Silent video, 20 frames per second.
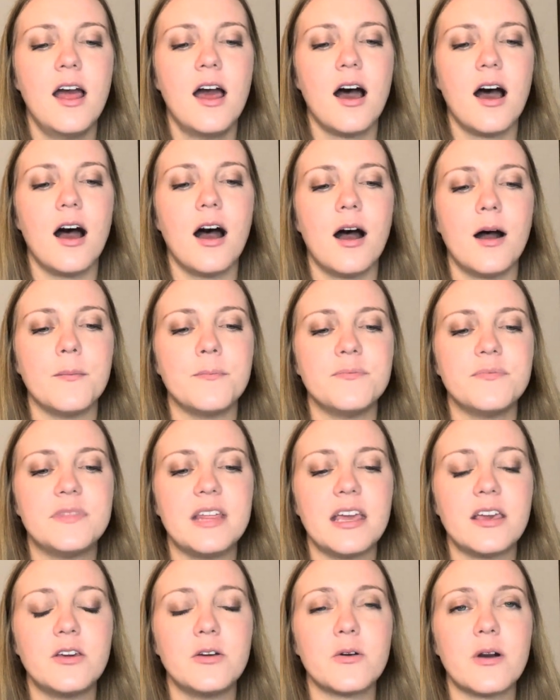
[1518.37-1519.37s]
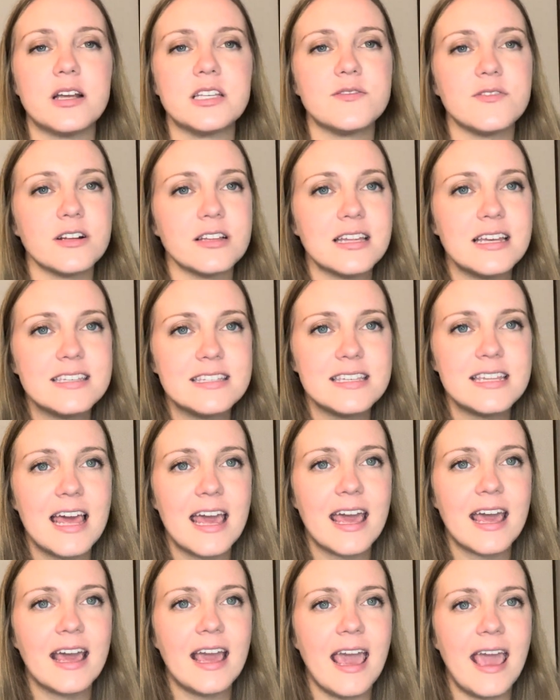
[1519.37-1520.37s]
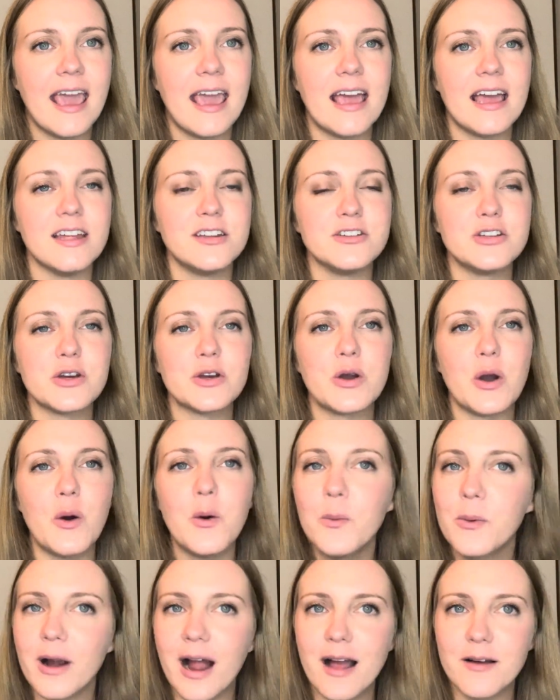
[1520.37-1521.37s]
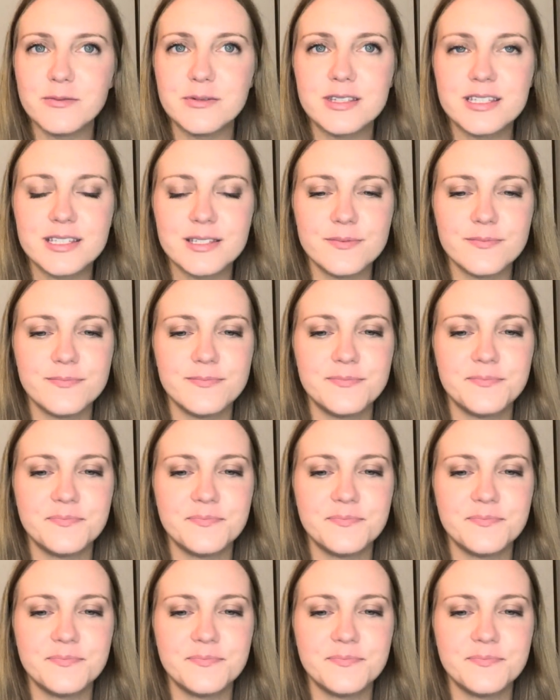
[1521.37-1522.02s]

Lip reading: Thank you guys for listening, and go Browns.